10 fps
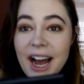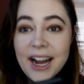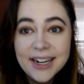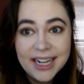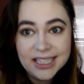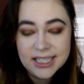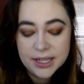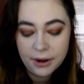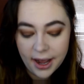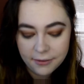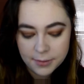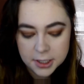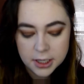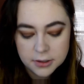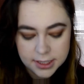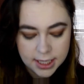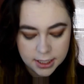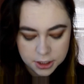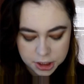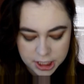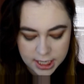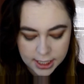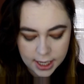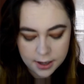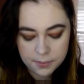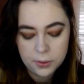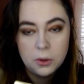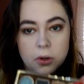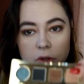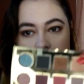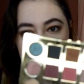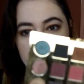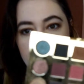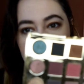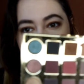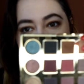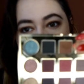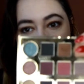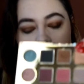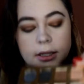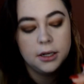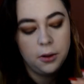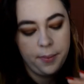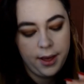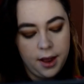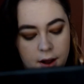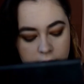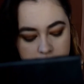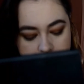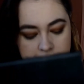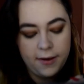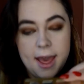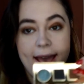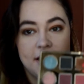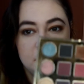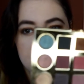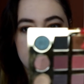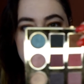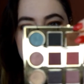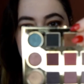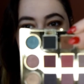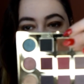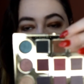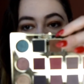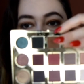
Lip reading: All right, so I've been using Chic and Bold and a little bit of Edgy, which is this brown